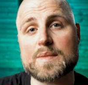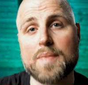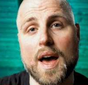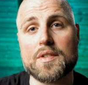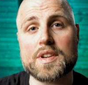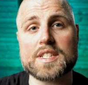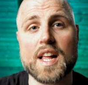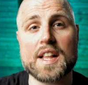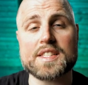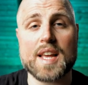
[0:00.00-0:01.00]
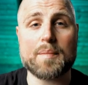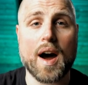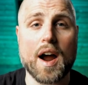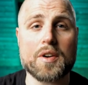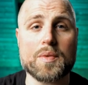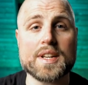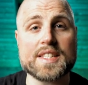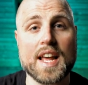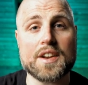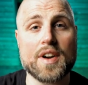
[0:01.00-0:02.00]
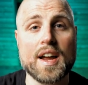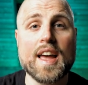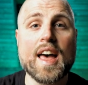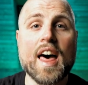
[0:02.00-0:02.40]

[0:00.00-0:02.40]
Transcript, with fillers: battery cells, some hardware, etc.